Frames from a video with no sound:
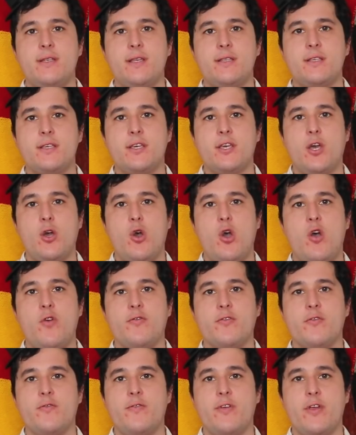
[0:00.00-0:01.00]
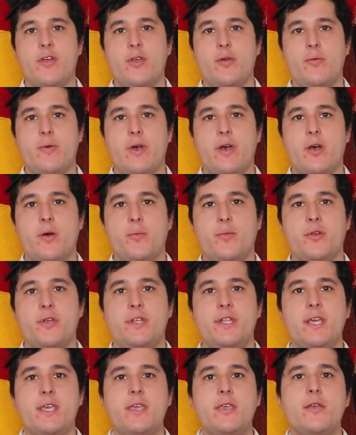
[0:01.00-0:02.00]
doesn't go over very well,
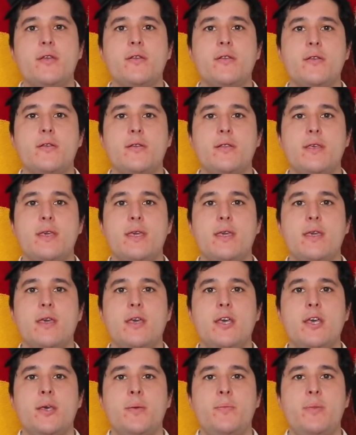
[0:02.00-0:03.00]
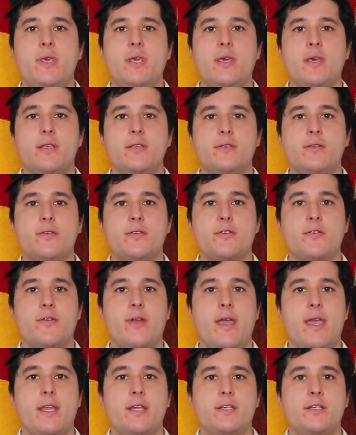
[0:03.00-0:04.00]
particularly because those
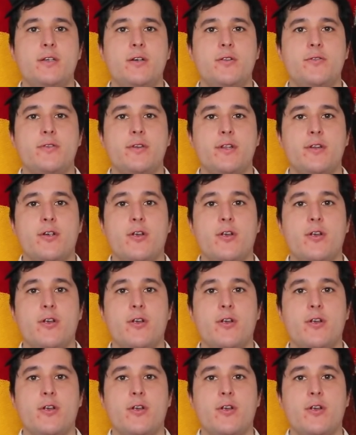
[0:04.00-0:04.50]
crying children